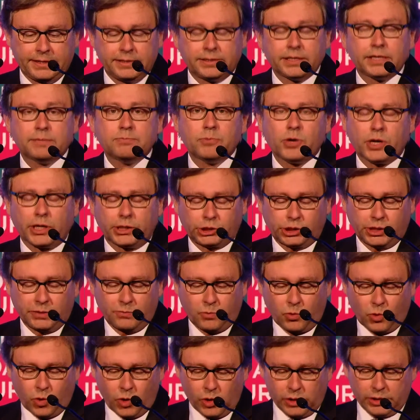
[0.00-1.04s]
In the
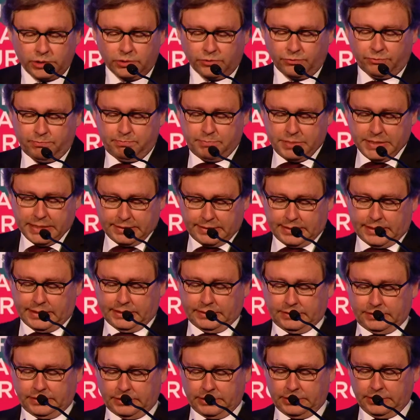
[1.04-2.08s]
emerging world of big
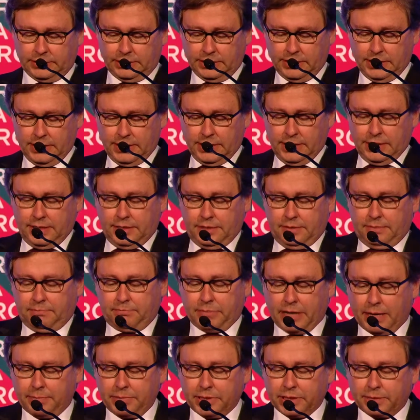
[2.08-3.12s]
data,
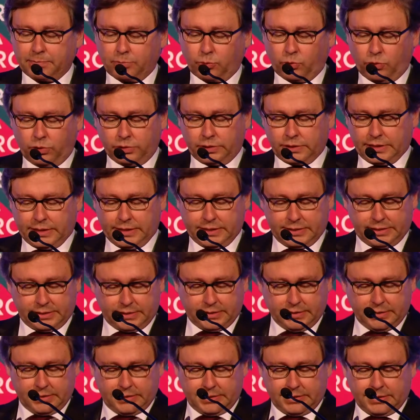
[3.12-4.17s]
public
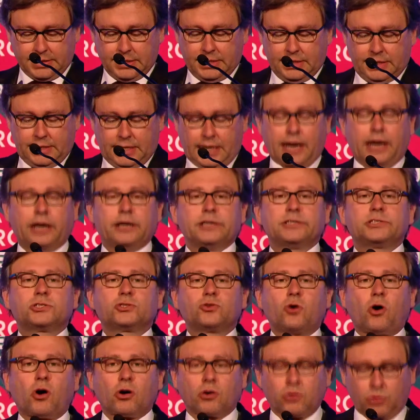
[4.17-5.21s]
broadcasters are a
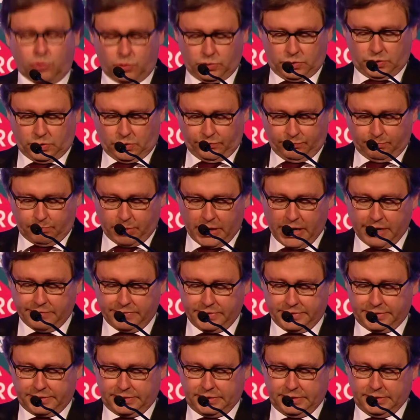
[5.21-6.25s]
stronghold of
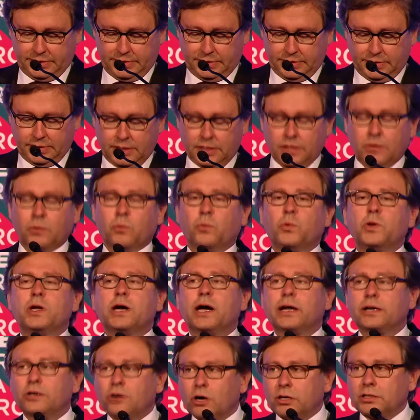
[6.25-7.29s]
privacy.
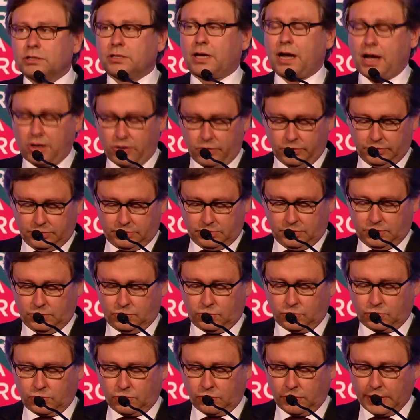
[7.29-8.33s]
We are not
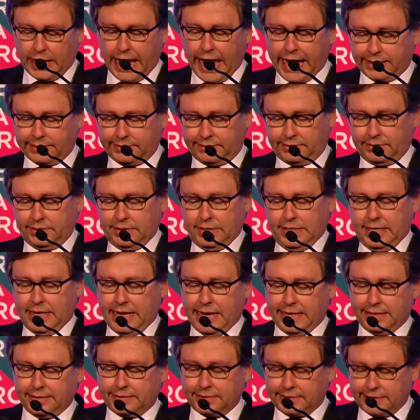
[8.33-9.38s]
out to collect
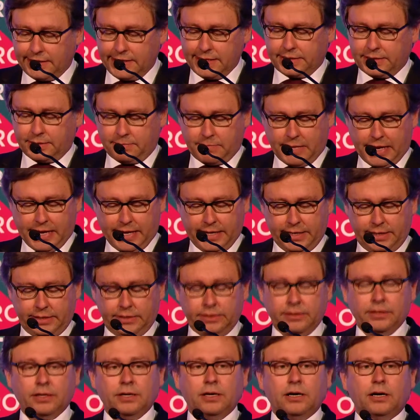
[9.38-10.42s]
and data
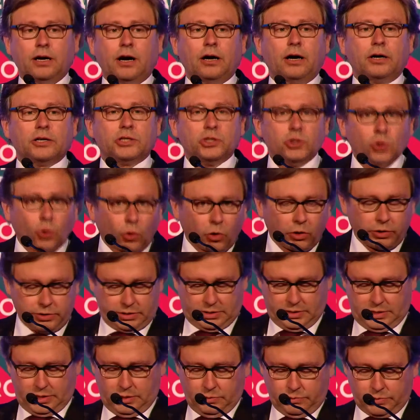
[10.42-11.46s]
mine
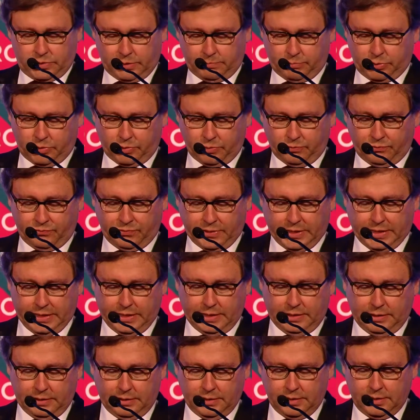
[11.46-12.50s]
your user
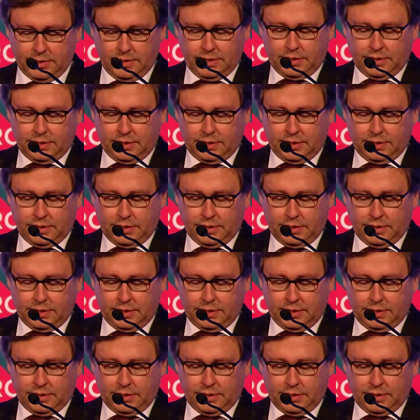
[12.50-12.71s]
profile,